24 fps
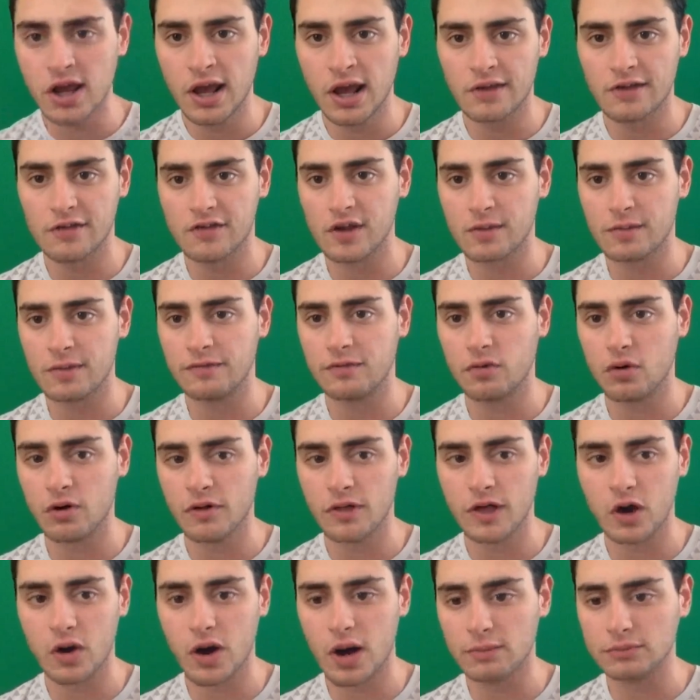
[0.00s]
As I said before,
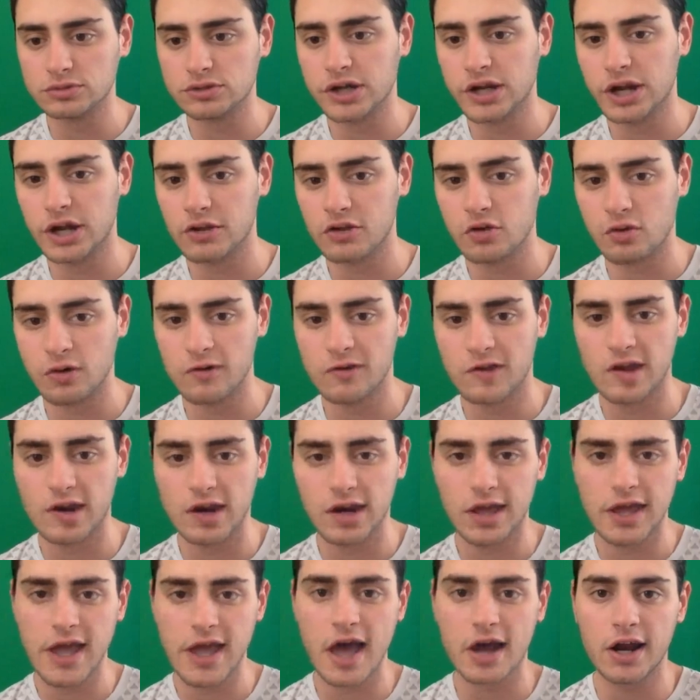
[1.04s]
though, I'm leaning towards
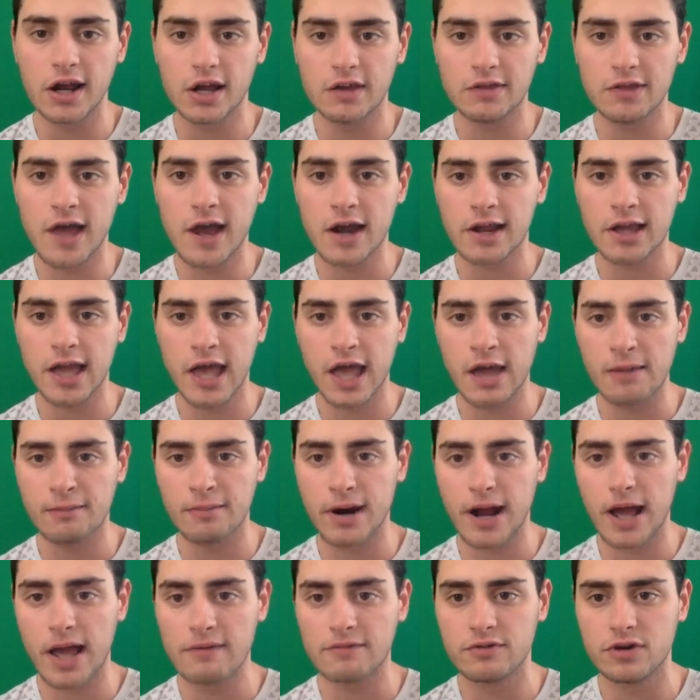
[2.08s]
Indiana in that game, but
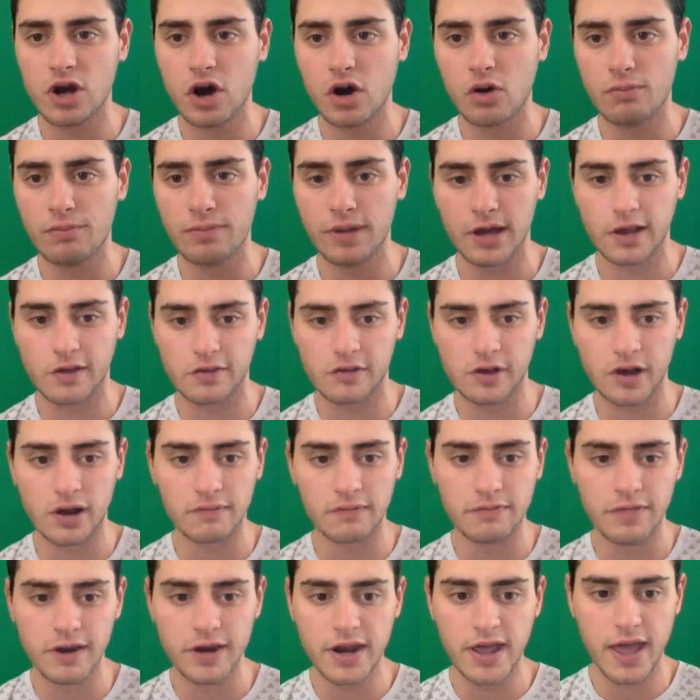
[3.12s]
I have no picks
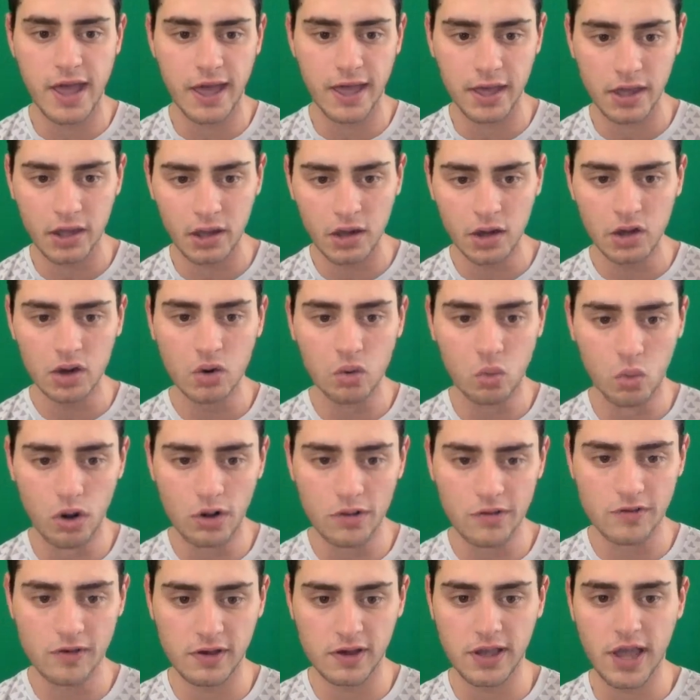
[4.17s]
of the day
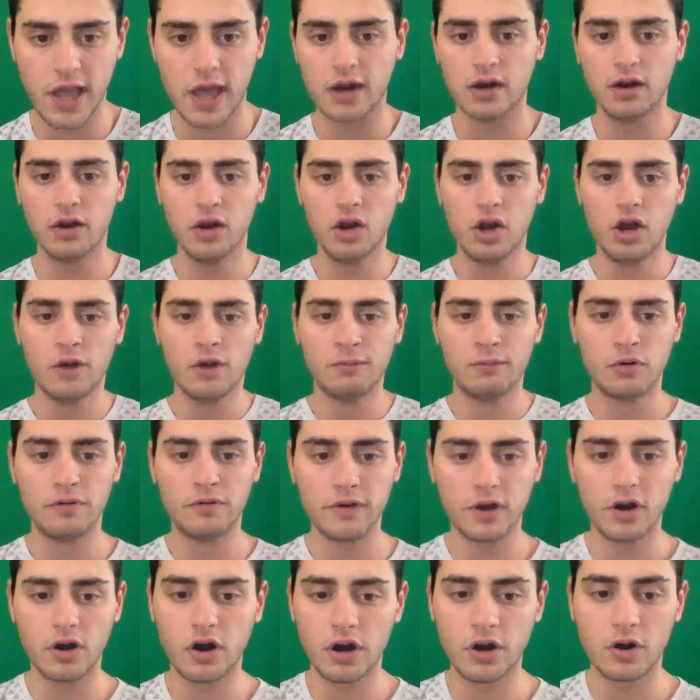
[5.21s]
once again.
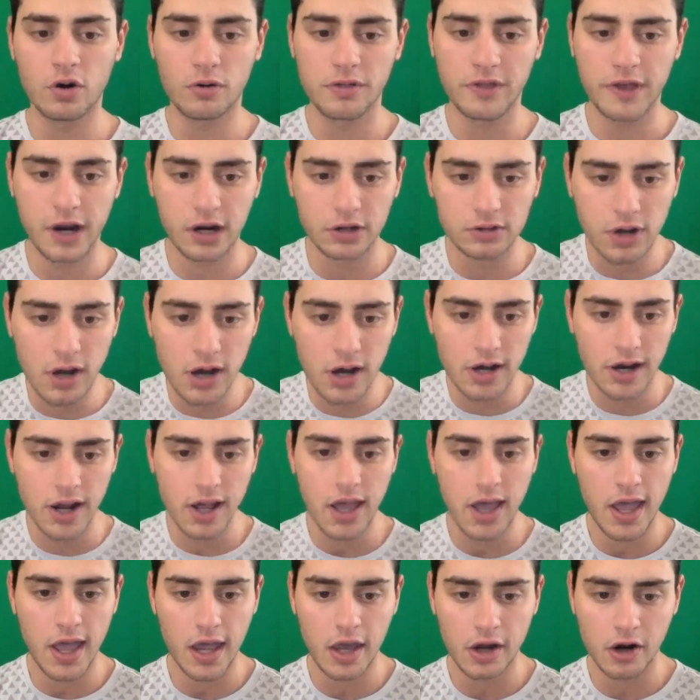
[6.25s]
Moving on, North Carolina
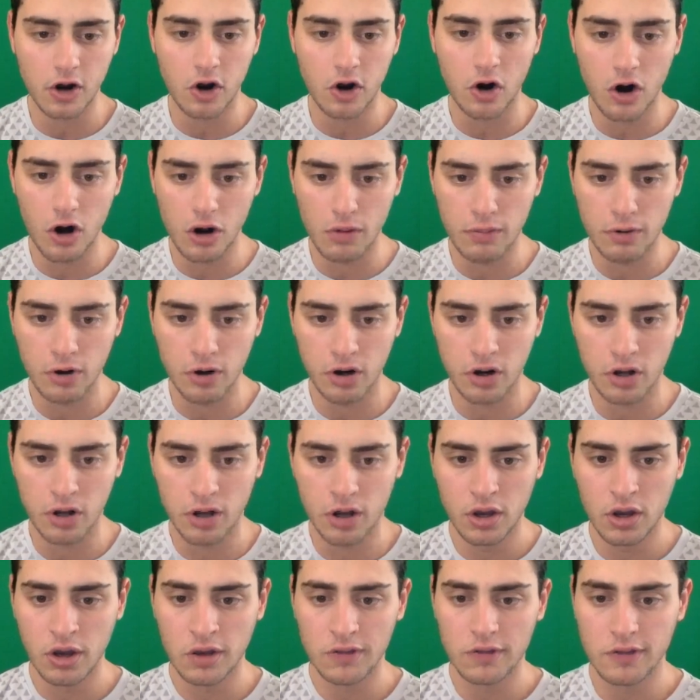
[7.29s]
and Auburn.
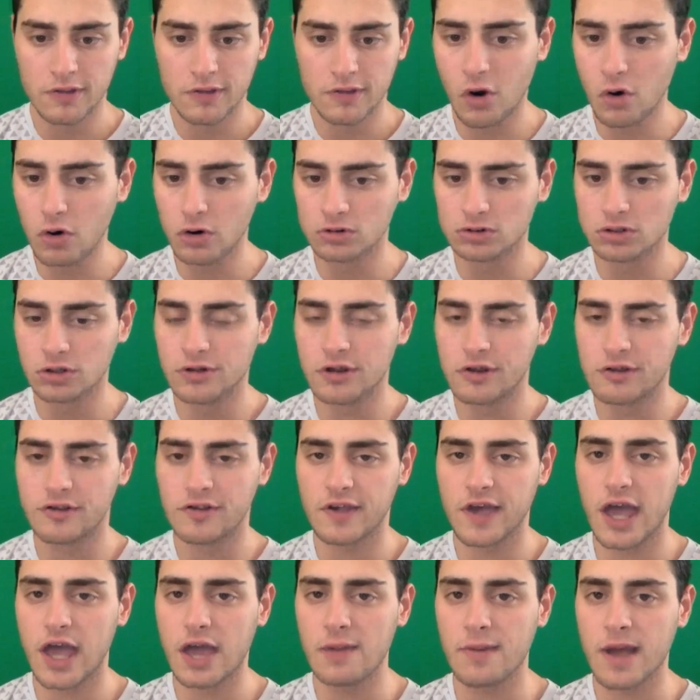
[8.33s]
The total in this
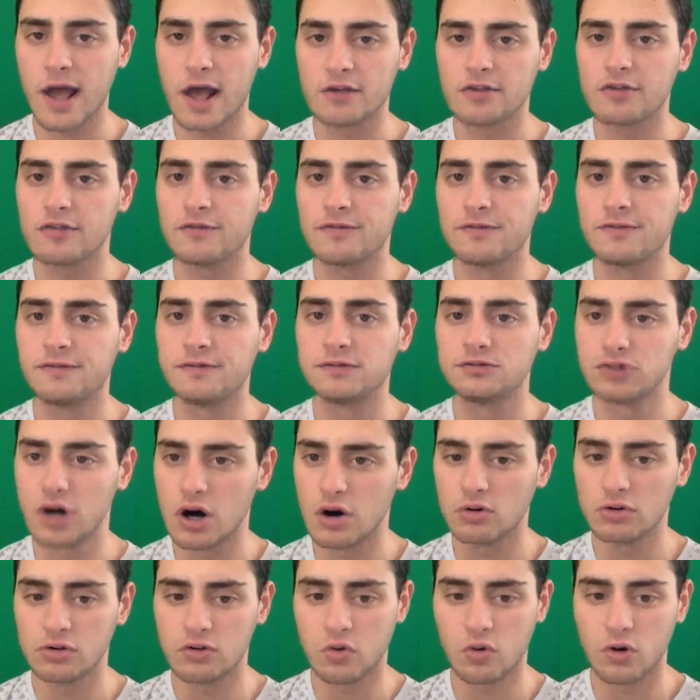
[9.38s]
game has
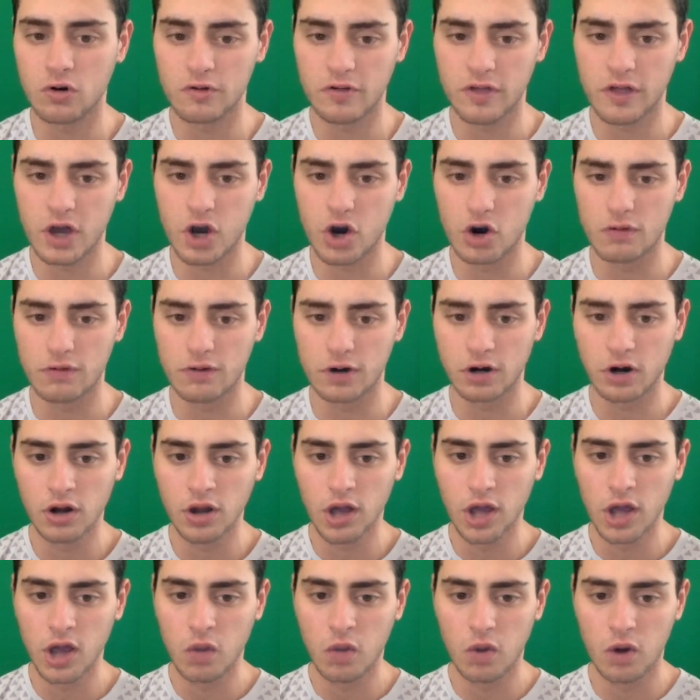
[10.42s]
flown towards the over,
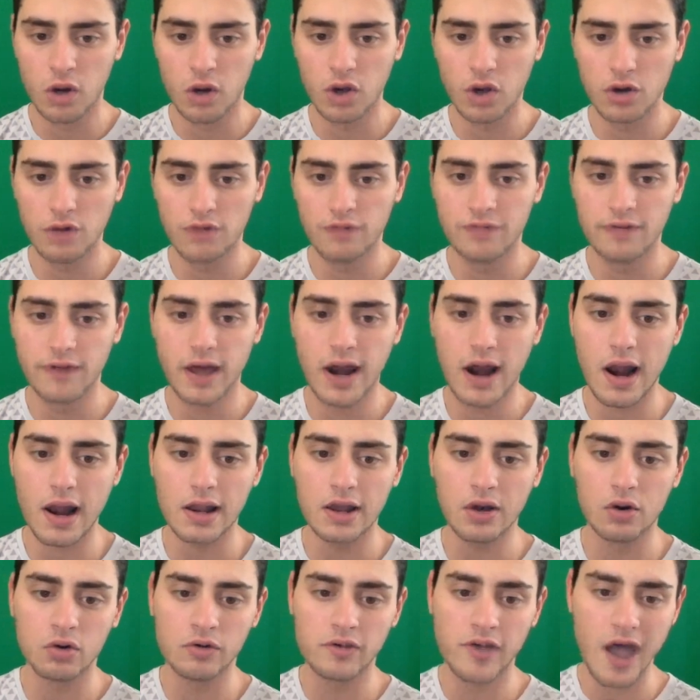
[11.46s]
where
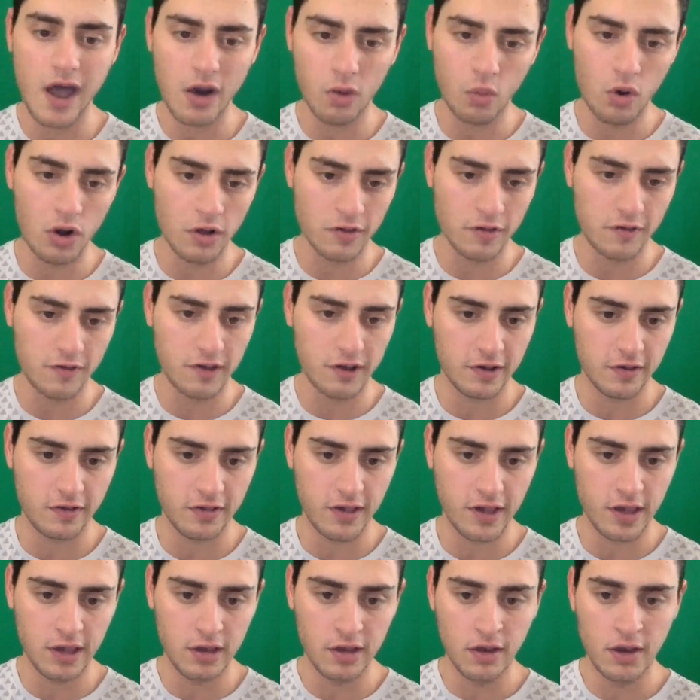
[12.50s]
it was at
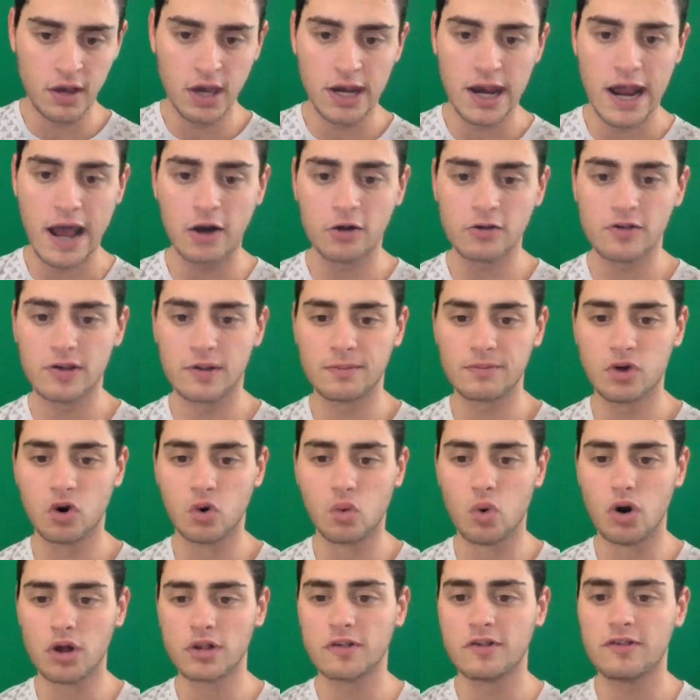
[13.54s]
160. Now it's up to
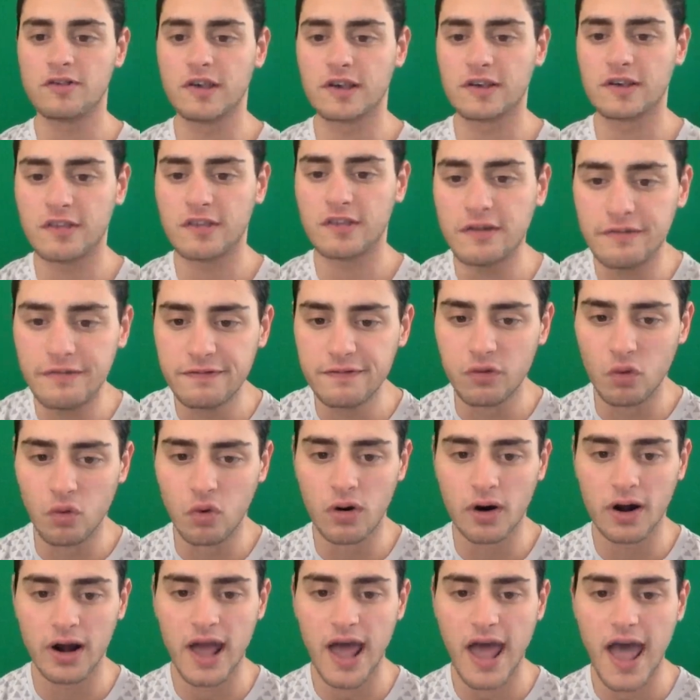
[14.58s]

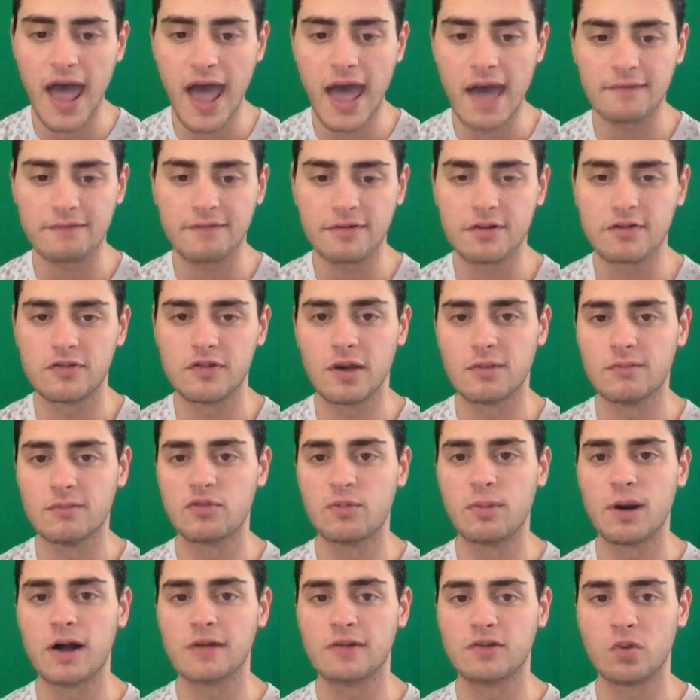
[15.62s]
164.5 in some
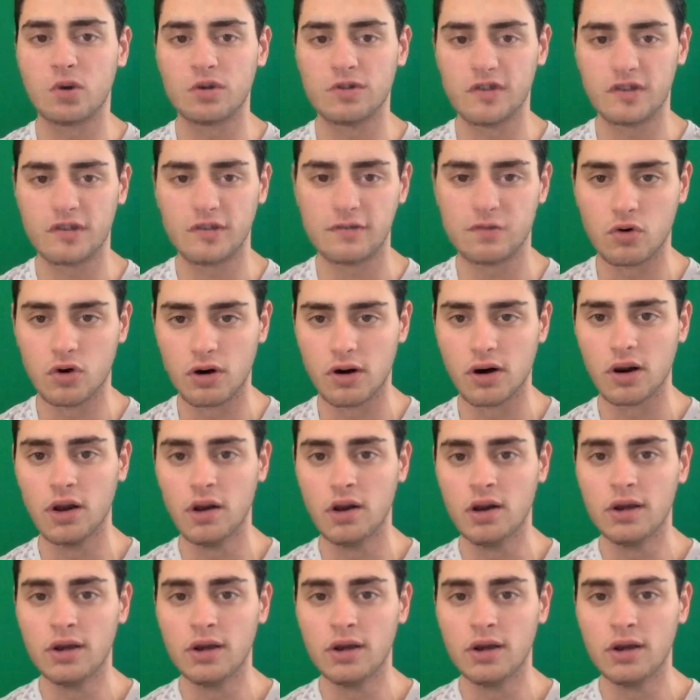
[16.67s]
spots, so 164.